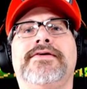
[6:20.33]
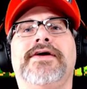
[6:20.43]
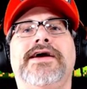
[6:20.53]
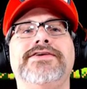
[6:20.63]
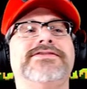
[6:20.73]

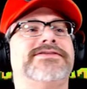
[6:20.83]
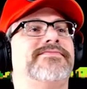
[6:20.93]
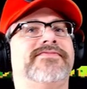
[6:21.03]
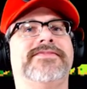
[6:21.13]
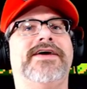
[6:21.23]
Are you
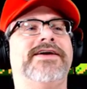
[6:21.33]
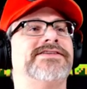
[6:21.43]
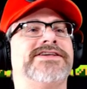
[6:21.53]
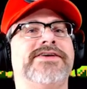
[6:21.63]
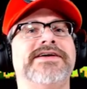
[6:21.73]
are you
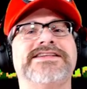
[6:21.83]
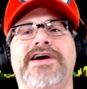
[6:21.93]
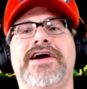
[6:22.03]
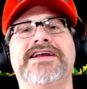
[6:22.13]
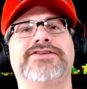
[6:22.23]
serious?
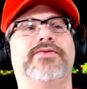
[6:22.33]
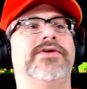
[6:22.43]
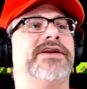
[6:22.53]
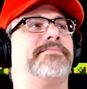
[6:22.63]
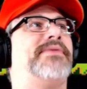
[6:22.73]
Alright, so
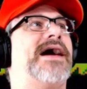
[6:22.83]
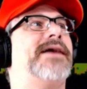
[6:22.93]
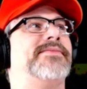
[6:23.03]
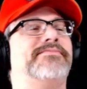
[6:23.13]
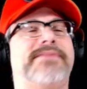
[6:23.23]
we're gonna
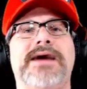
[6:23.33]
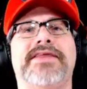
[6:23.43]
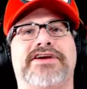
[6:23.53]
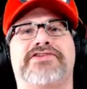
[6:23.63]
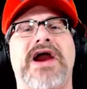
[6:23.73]
bomb bomb
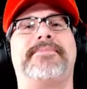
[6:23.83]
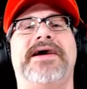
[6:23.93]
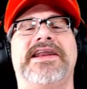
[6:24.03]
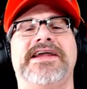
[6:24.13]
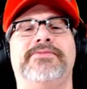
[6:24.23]
the crap
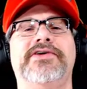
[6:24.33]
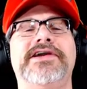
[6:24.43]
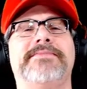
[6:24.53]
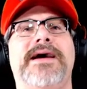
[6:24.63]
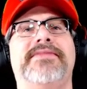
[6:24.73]
out of him. We're
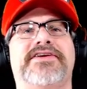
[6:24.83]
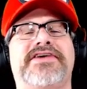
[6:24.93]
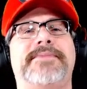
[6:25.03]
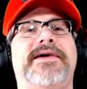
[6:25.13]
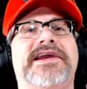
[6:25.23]
gonna bomb the
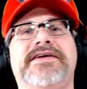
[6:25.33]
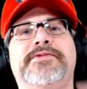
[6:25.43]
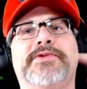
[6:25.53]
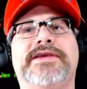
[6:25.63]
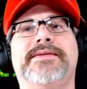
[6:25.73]
crap out of him
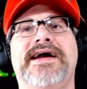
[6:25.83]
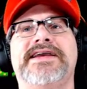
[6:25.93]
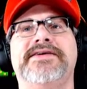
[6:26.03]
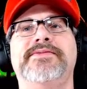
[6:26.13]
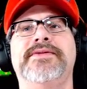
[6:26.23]
when we come back
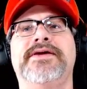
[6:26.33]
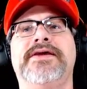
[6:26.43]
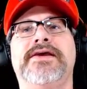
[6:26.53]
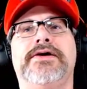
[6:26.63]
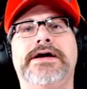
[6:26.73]
to him.
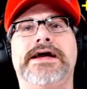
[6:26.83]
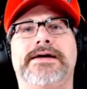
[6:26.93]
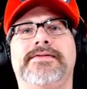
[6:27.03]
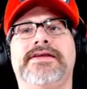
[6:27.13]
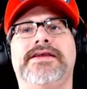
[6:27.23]

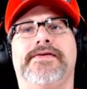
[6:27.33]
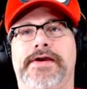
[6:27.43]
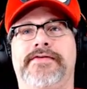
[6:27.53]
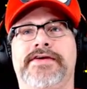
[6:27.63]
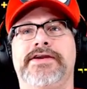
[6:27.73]
If we
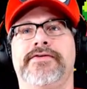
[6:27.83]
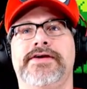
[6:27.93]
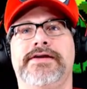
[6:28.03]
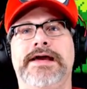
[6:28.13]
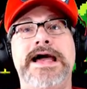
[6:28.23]
ever get over
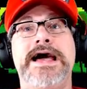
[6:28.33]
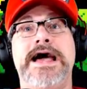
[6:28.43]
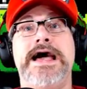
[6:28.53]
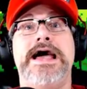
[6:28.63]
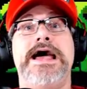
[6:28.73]
there.
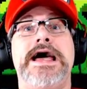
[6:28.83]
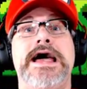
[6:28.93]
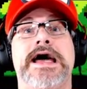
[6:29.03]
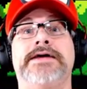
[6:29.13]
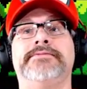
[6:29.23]

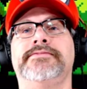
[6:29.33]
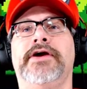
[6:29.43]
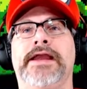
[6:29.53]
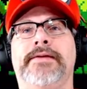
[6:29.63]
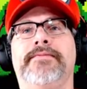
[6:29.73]
Ah!
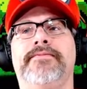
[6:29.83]
Okay.